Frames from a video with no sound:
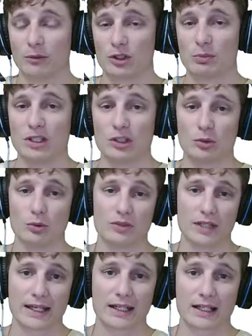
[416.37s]
It means you
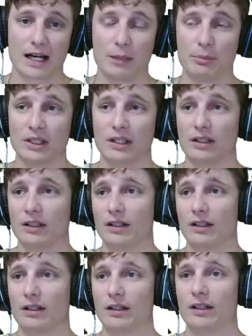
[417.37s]
take a copy,
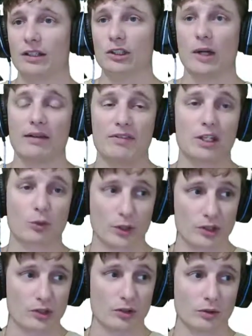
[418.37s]
have the
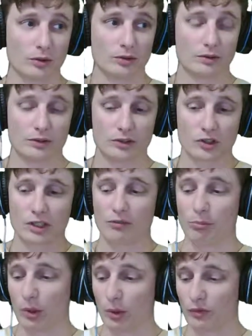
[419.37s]
original, so you have both